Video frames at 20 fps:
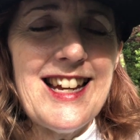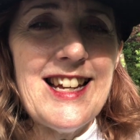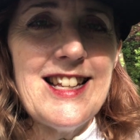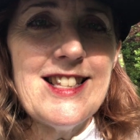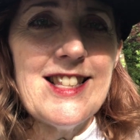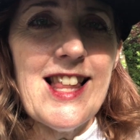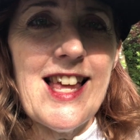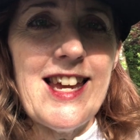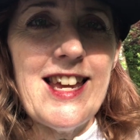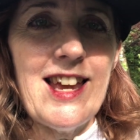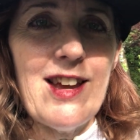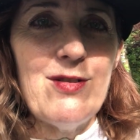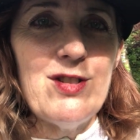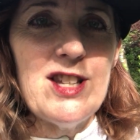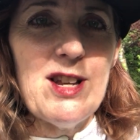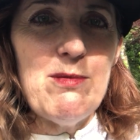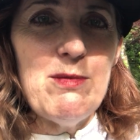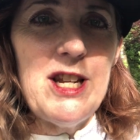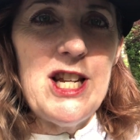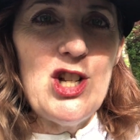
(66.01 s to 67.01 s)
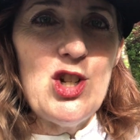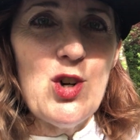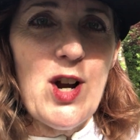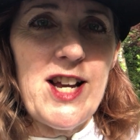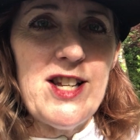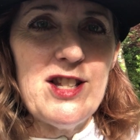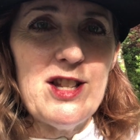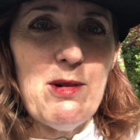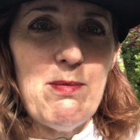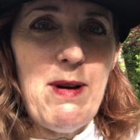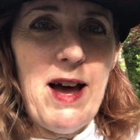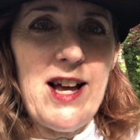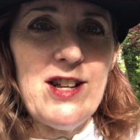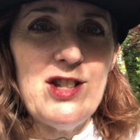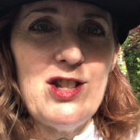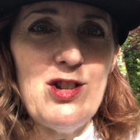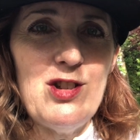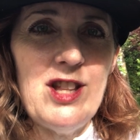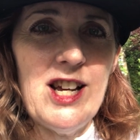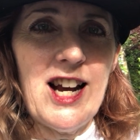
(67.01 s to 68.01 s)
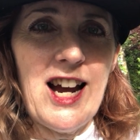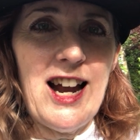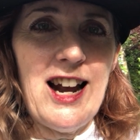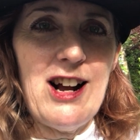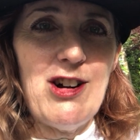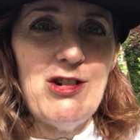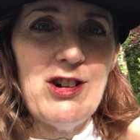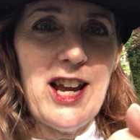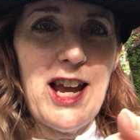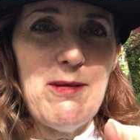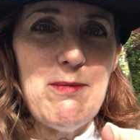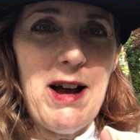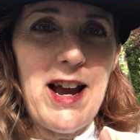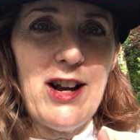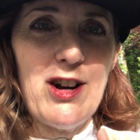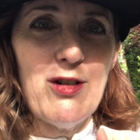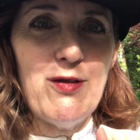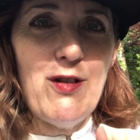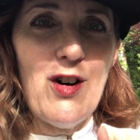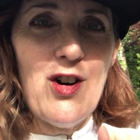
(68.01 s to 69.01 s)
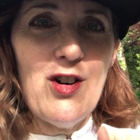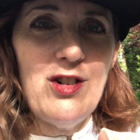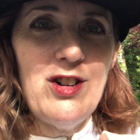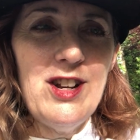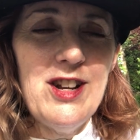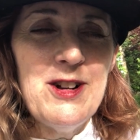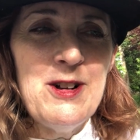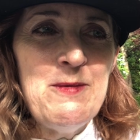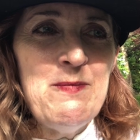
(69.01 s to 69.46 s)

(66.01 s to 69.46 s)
it's like if somebody tries to pass you the karaoke microphone